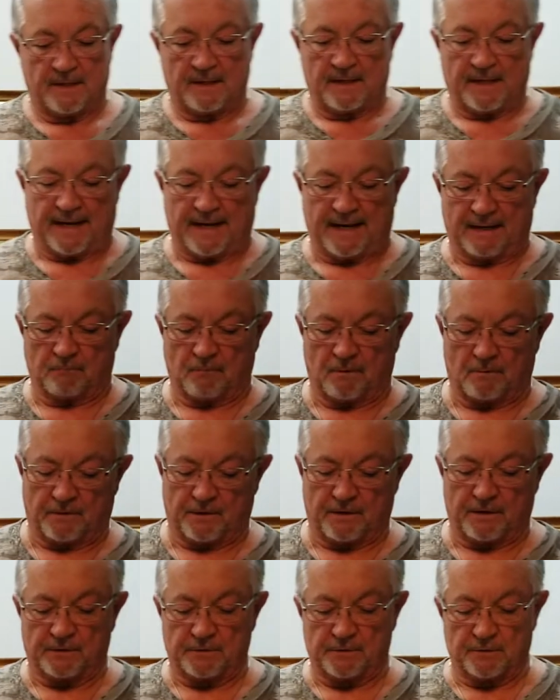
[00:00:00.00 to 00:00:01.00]
And what we're
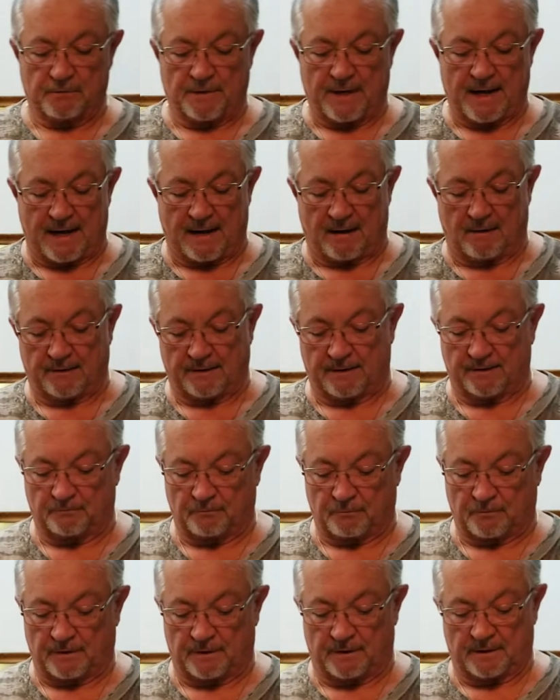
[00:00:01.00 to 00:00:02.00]
going to do now is
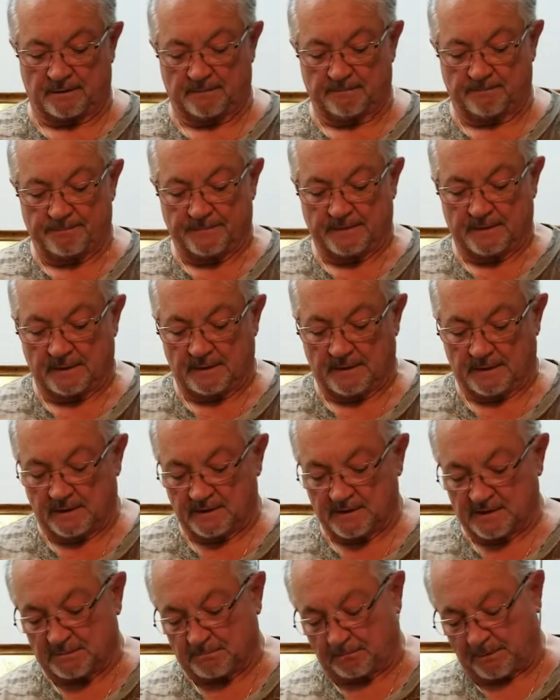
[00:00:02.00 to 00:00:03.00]
we're going to
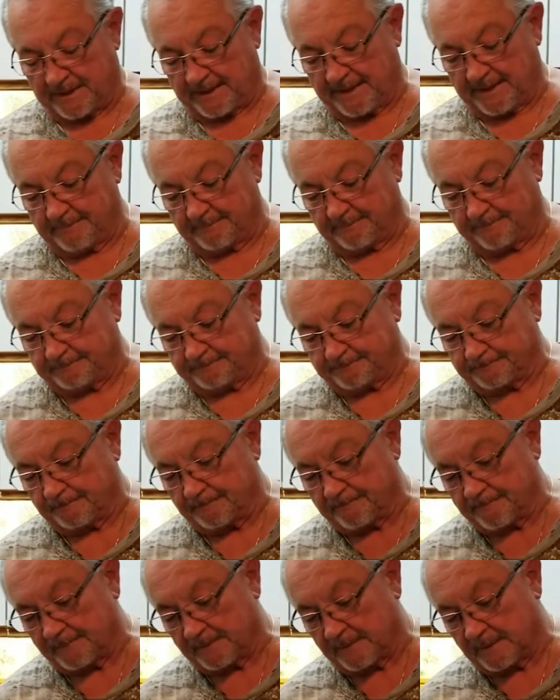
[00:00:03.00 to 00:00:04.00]
split it
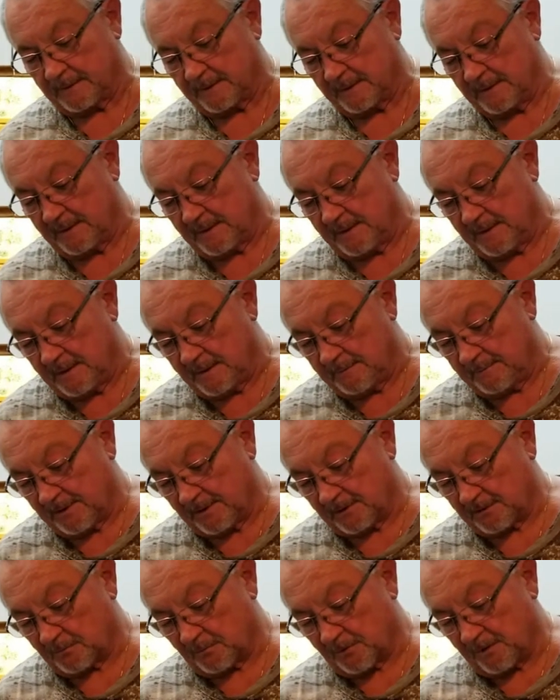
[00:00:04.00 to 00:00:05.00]

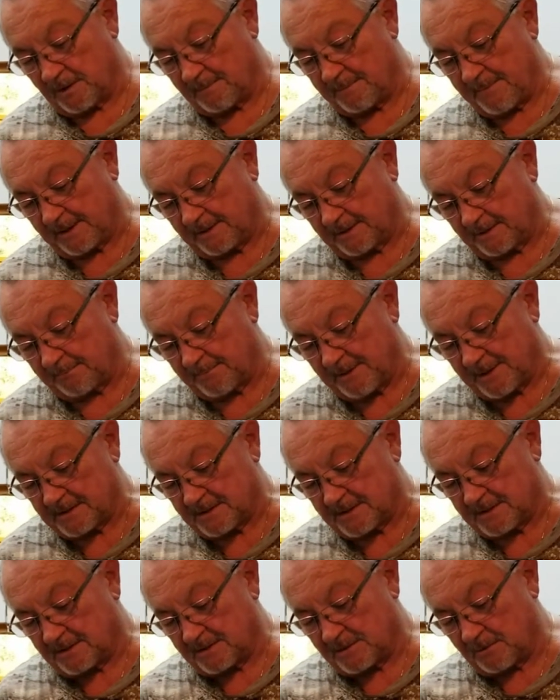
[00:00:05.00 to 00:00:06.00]
because we're going to make the
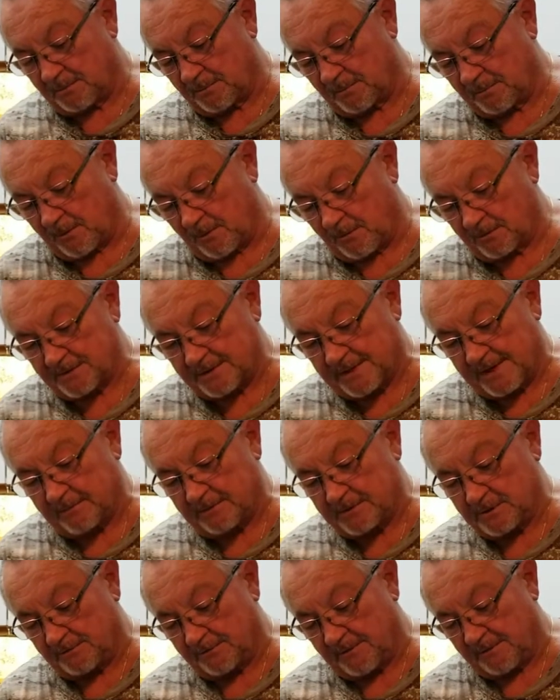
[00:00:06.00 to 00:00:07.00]
best Super Bowl sandwich
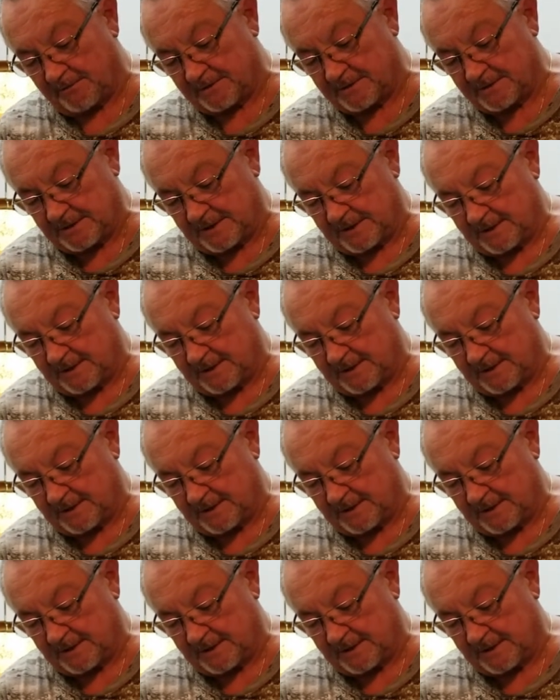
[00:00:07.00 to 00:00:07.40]
you've ever seen.